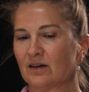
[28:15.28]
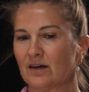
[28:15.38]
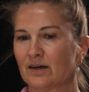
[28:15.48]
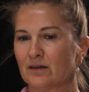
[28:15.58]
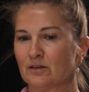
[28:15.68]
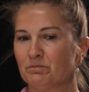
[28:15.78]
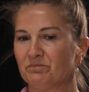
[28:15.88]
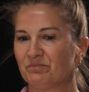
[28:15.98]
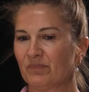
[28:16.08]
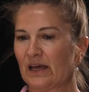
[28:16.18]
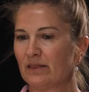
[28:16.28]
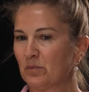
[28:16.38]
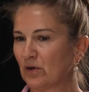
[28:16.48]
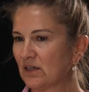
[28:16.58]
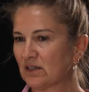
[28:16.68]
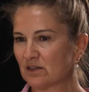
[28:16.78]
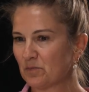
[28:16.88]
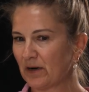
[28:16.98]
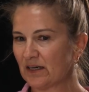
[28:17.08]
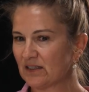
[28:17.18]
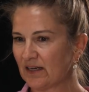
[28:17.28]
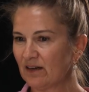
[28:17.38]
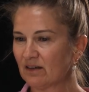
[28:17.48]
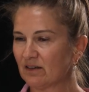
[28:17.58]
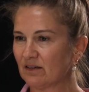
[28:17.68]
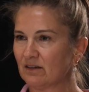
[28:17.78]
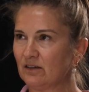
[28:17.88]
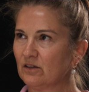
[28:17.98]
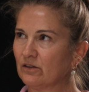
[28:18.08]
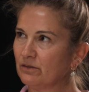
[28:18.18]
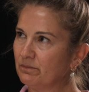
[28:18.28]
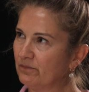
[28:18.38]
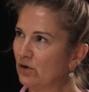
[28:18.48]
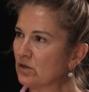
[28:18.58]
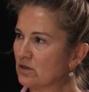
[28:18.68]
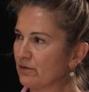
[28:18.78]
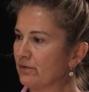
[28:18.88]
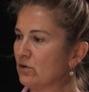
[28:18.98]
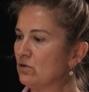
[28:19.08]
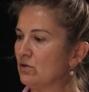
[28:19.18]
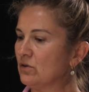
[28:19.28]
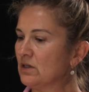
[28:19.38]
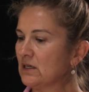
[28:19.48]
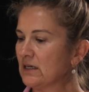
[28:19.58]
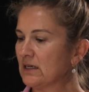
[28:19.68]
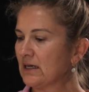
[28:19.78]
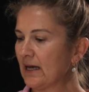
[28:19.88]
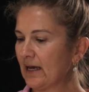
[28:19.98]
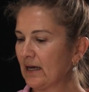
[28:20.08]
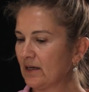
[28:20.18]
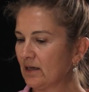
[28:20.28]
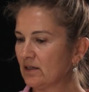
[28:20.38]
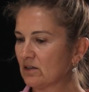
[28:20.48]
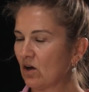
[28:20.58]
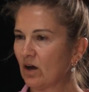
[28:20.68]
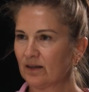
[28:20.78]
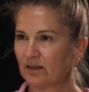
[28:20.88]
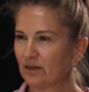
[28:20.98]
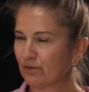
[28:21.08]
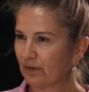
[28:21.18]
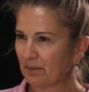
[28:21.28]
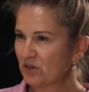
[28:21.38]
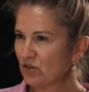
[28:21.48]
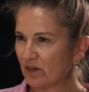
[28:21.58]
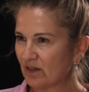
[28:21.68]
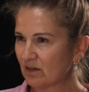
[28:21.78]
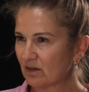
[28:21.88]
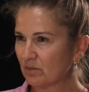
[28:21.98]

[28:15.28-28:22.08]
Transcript: and the body does break down, and, boxed food is highly inflammatory.